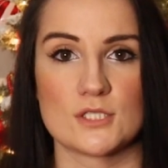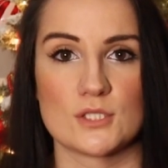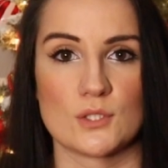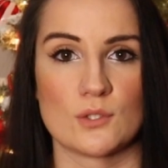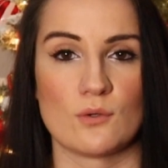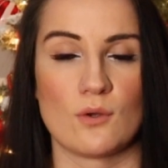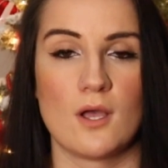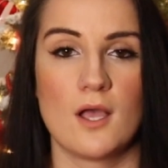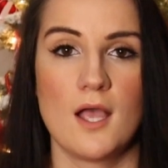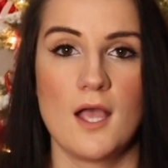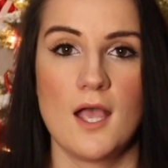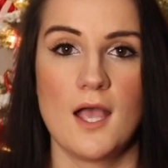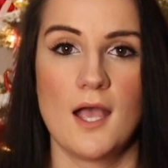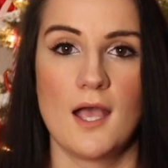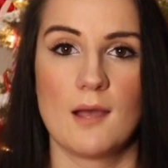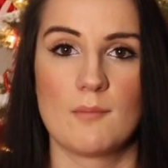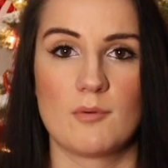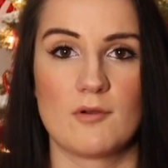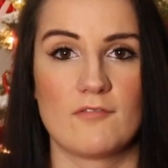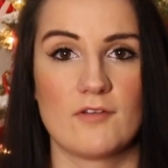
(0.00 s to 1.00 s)
to
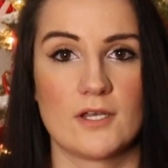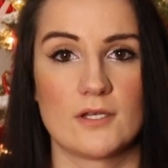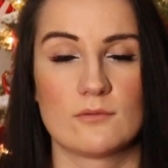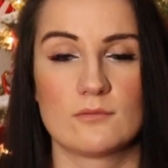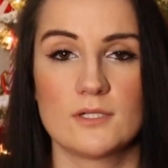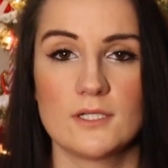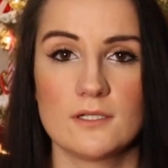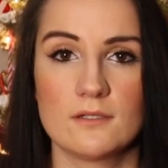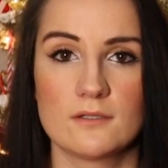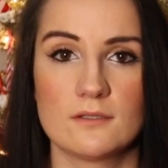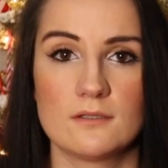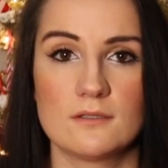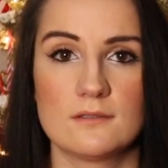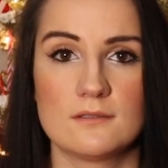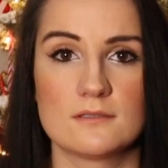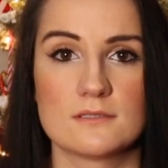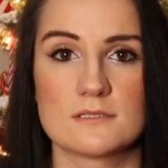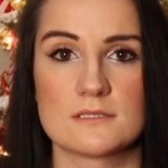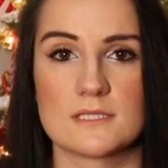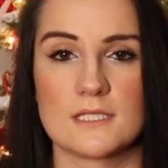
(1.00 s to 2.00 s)
prevent
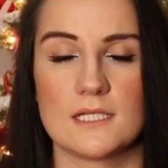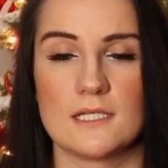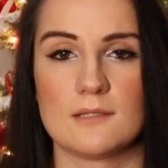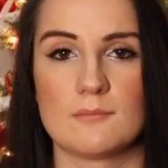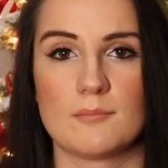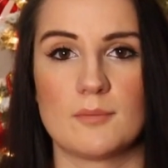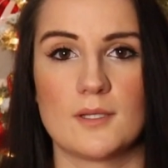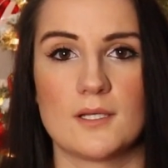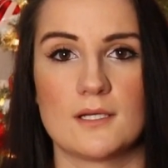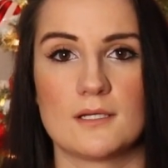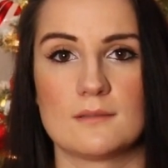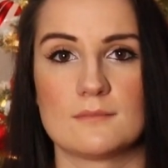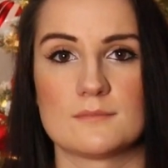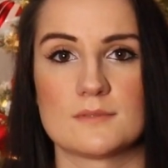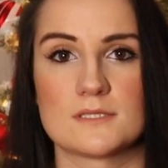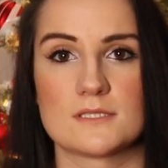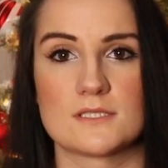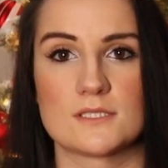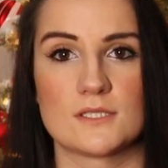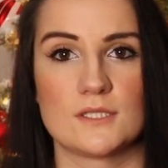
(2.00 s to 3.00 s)
wrinkles. It
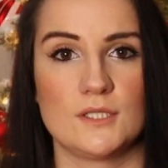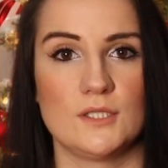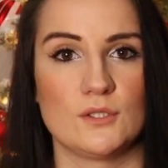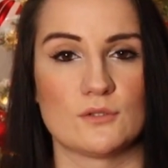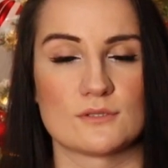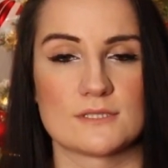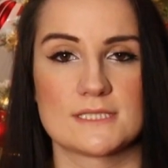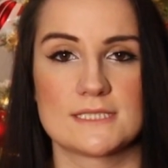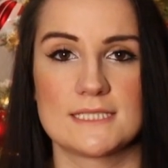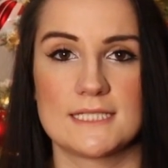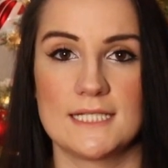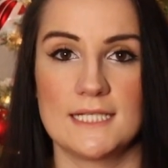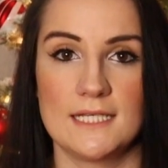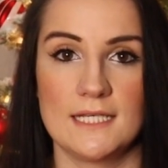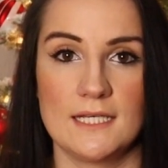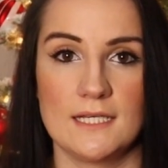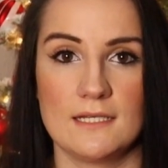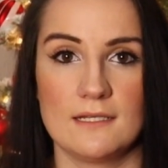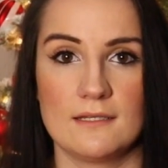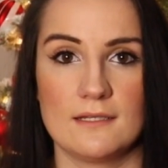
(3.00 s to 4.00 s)
plumps your
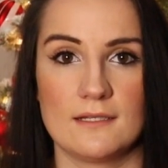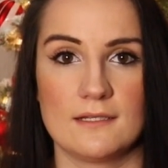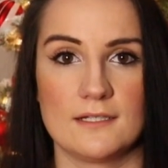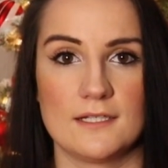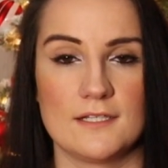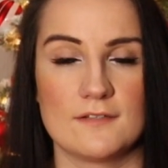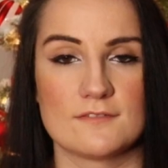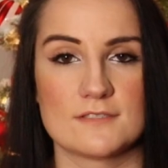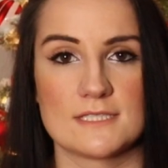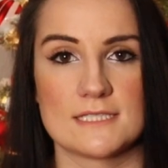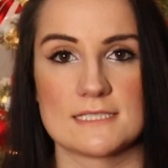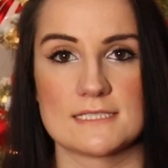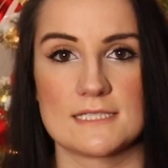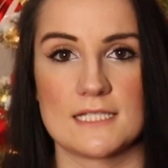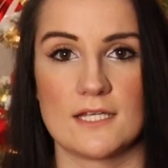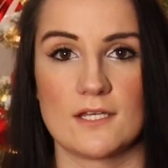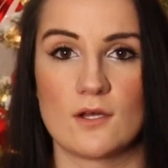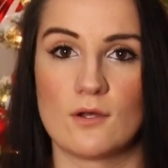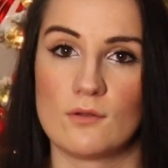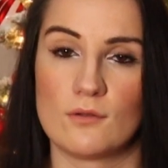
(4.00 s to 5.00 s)
skin. It gives the
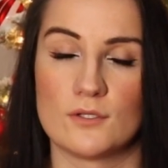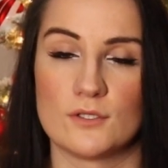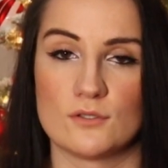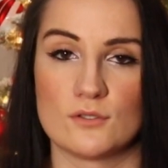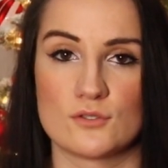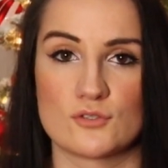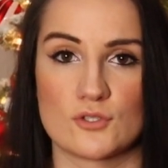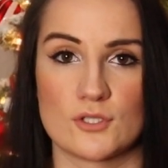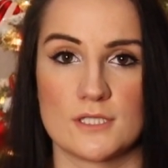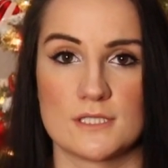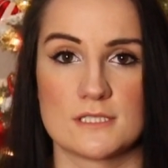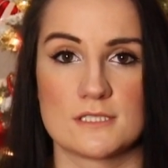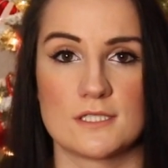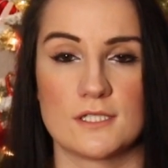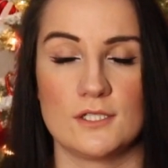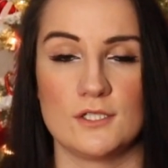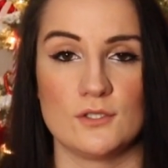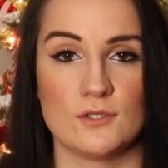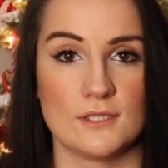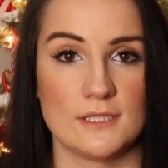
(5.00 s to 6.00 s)
skin all the nutrients
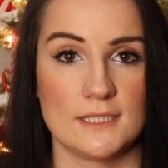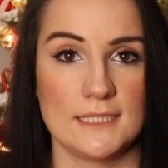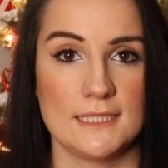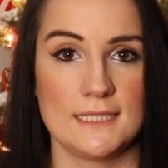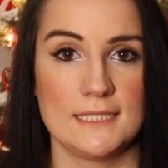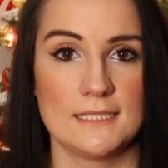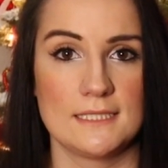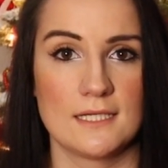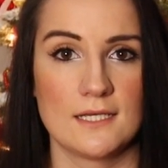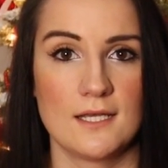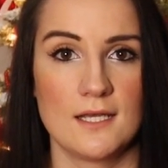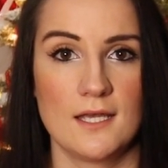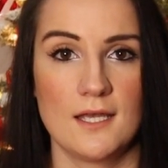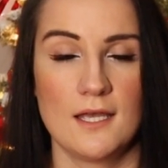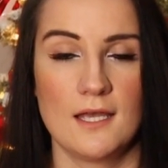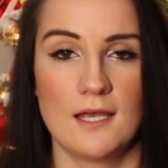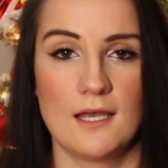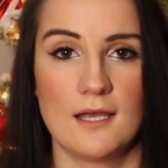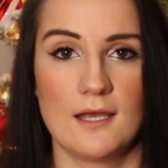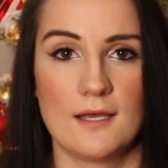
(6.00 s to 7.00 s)
that you need.
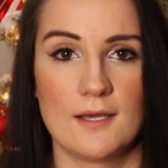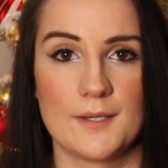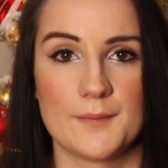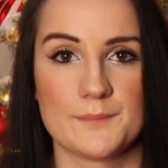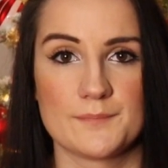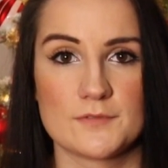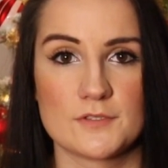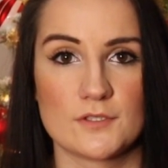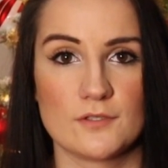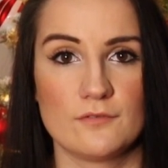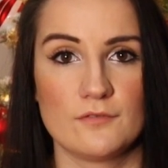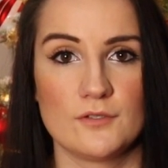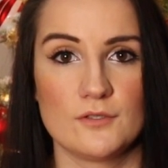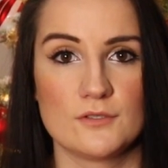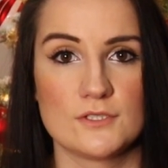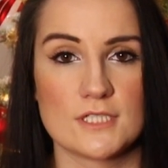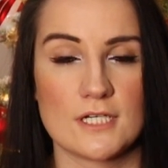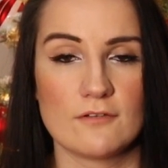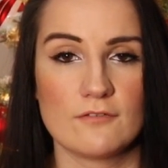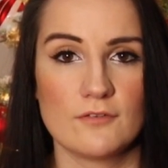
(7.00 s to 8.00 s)
So if you
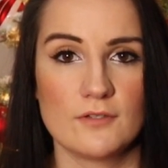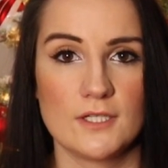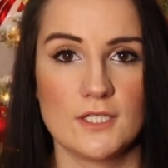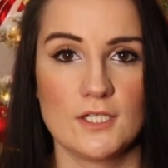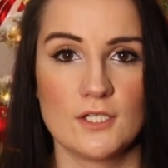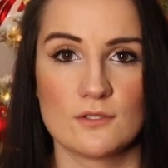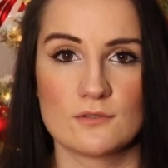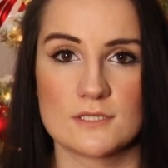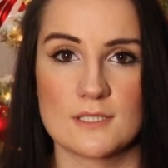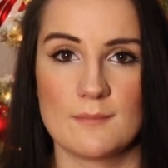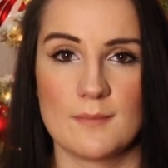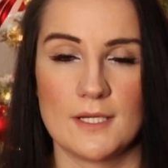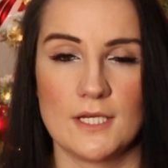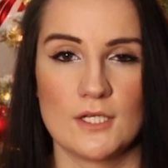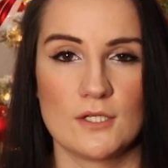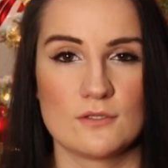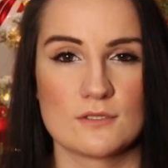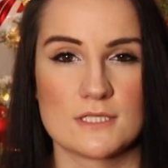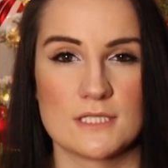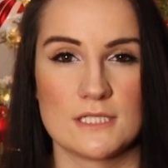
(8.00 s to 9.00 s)
definitely know somebody
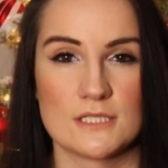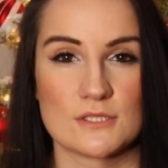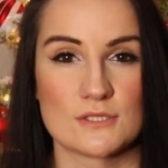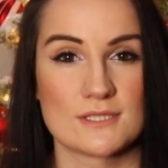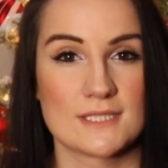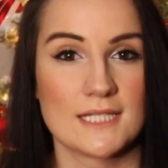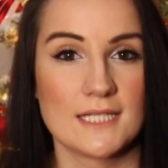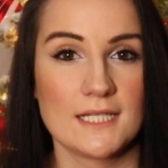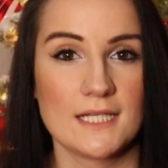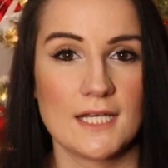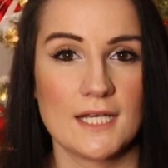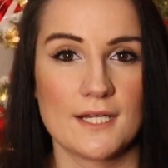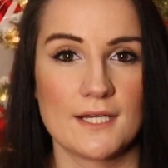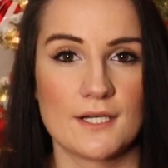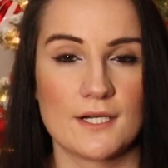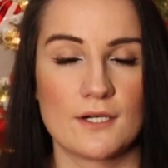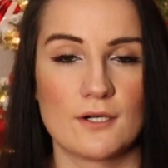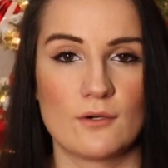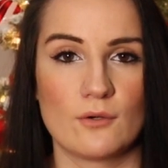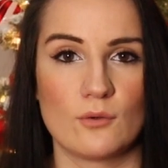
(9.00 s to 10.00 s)
who's into
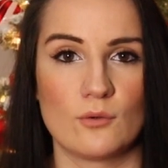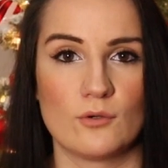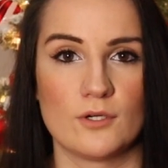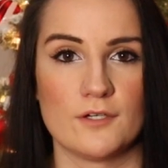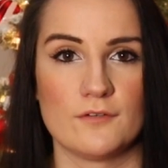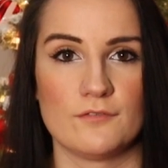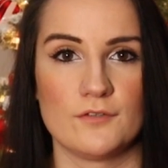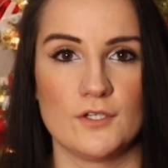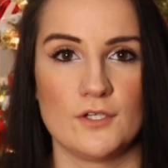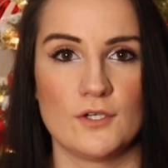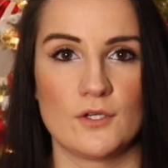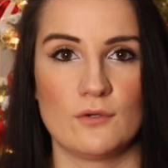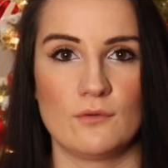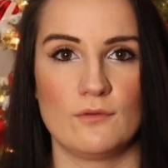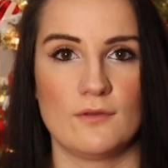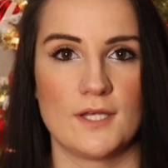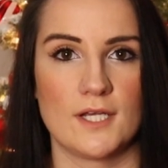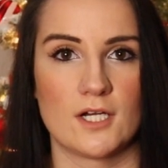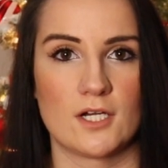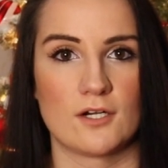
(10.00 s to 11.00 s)
skincare, or if you know
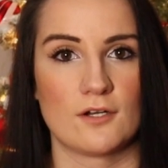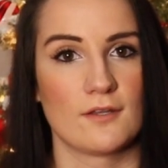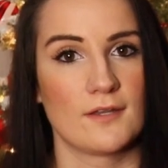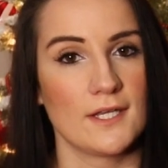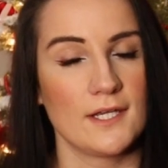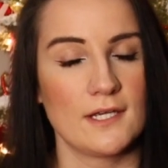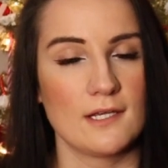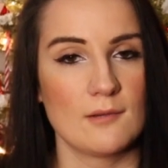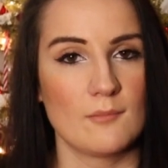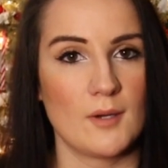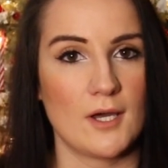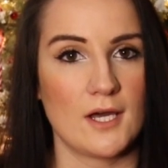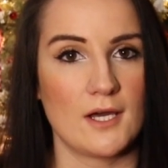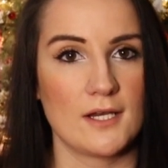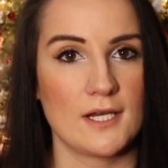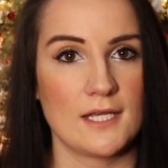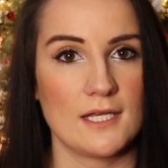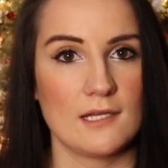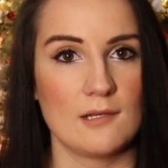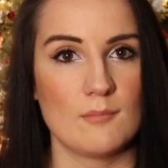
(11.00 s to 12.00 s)
they are thinking
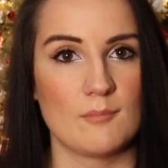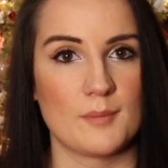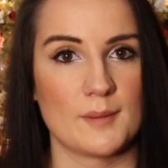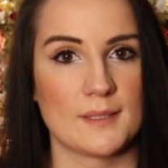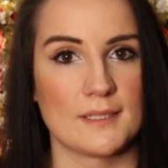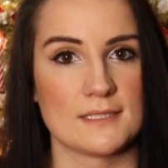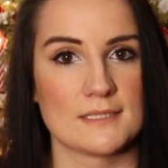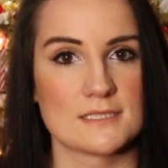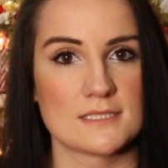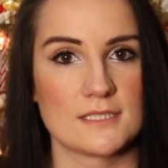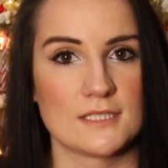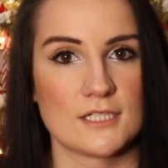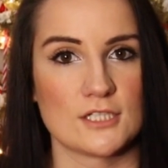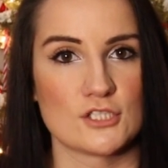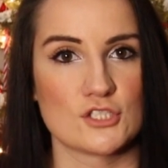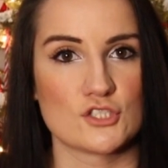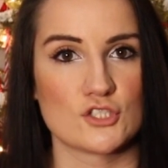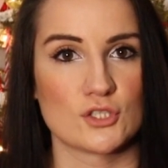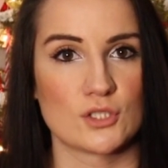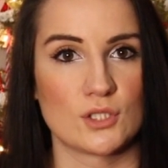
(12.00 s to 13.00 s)
about it but not
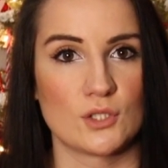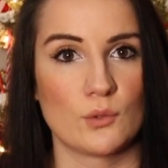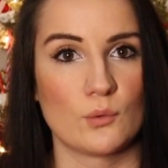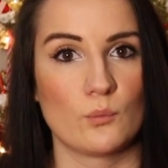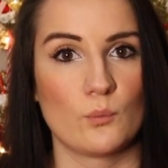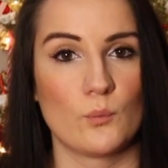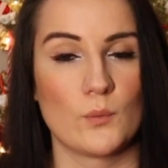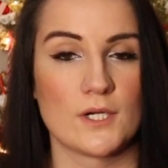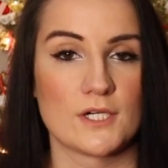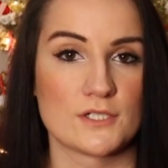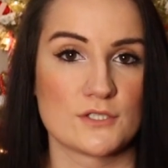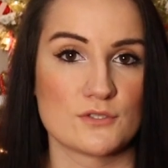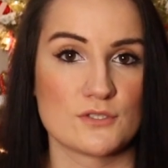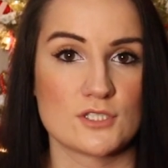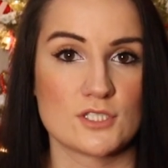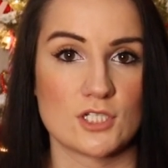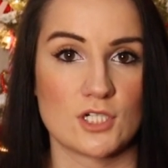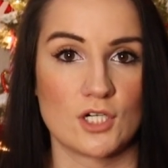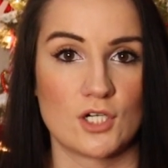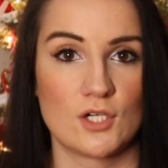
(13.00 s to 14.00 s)
sure where to
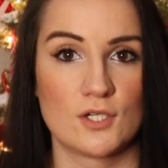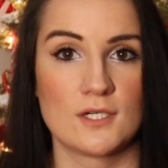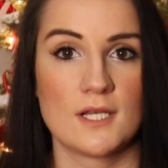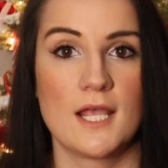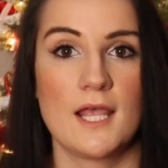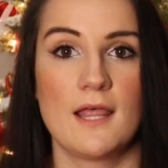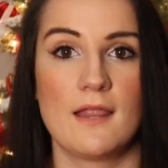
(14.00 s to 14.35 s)
start,